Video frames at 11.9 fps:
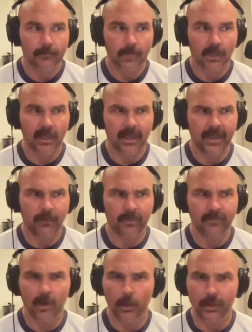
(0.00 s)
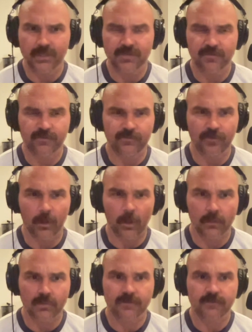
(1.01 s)
And we've always
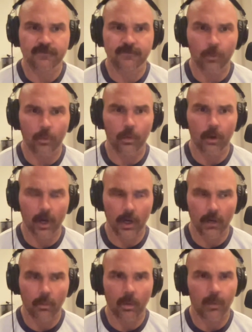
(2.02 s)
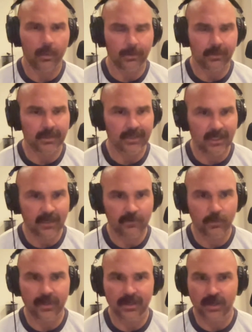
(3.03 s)
fought for what we
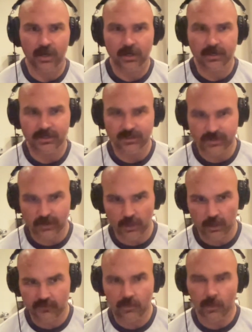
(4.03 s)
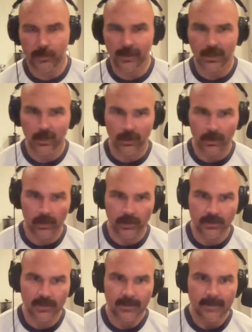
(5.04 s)
believed we deserved, what we
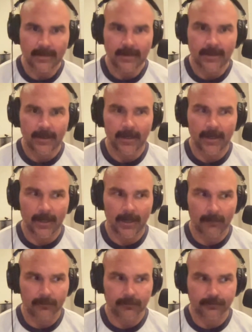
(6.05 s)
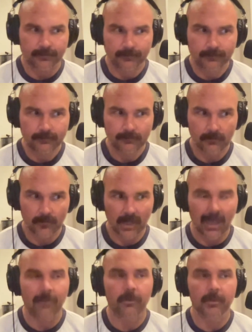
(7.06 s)
earned.
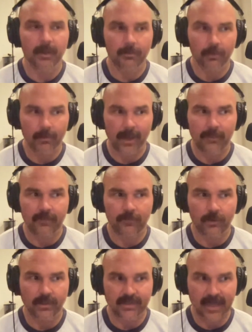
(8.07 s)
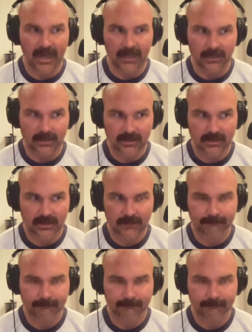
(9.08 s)
I remember right before Dallas,